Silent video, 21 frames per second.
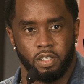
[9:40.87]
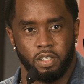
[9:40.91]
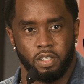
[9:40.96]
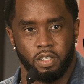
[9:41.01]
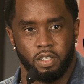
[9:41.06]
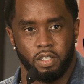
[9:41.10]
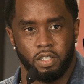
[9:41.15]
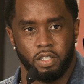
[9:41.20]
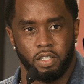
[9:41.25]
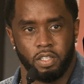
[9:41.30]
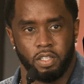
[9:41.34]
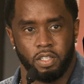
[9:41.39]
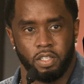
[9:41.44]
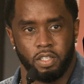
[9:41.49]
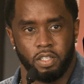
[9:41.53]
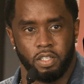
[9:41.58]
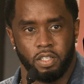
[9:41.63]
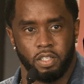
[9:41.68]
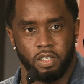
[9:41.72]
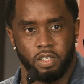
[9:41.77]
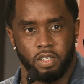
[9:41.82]

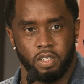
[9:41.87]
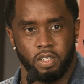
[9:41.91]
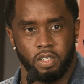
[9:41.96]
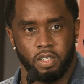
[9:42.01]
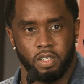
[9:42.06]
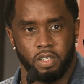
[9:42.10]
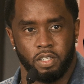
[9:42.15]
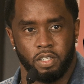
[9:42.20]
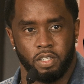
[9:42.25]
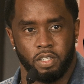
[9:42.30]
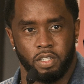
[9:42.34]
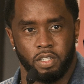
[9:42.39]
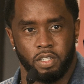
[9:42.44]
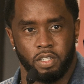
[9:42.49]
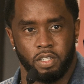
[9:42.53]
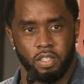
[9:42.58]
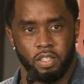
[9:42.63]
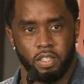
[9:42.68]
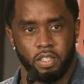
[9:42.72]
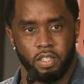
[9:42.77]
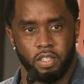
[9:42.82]

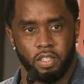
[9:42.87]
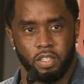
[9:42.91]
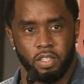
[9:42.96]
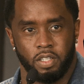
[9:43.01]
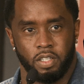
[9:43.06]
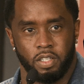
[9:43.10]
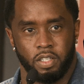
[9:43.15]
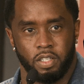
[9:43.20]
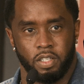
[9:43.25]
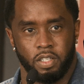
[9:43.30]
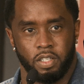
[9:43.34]
Nothing is said.